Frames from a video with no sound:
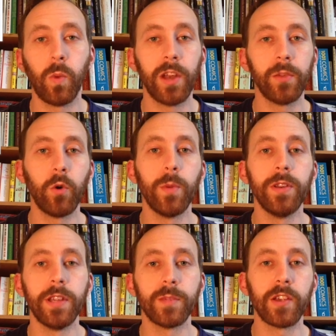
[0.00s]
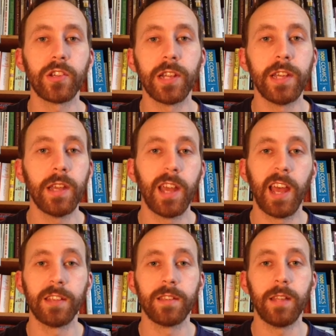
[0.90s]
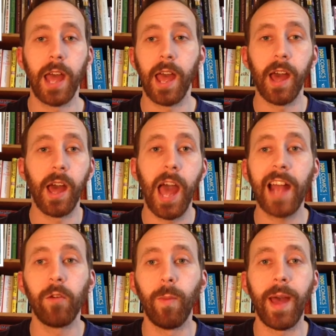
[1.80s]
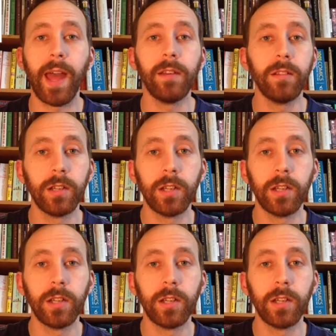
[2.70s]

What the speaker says: Wonder Woman, especially, as Aquaman.